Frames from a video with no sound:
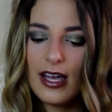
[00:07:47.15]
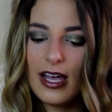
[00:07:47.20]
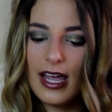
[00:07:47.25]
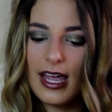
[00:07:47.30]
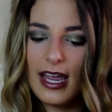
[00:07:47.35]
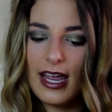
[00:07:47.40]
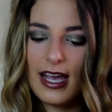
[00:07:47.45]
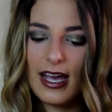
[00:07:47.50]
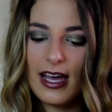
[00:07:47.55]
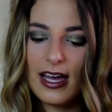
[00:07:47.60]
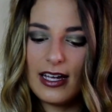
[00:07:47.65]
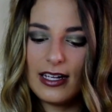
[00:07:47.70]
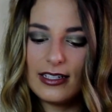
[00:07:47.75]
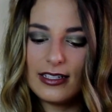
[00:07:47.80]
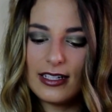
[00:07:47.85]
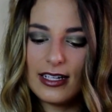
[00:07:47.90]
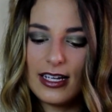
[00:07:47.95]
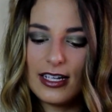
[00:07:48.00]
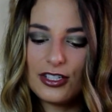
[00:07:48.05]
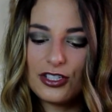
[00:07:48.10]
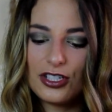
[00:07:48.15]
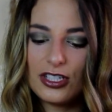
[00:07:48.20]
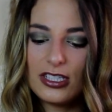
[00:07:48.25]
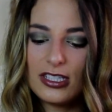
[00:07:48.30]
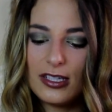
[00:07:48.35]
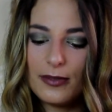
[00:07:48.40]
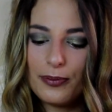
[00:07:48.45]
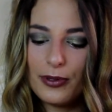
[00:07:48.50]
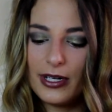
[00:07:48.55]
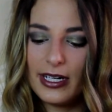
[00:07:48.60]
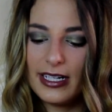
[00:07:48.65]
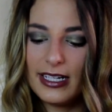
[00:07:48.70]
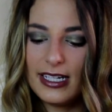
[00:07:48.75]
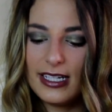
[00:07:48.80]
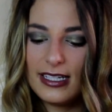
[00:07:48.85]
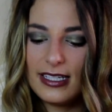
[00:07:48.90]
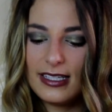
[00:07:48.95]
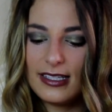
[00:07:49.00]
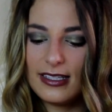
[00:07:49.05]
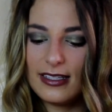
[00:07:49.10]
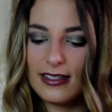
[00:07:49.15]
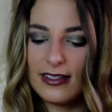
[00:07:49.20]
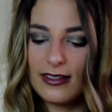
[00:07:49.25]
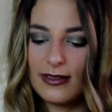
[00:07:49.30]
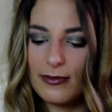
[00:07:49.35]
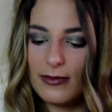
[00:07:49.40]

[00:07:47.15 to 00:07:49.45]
And it's just the prettiest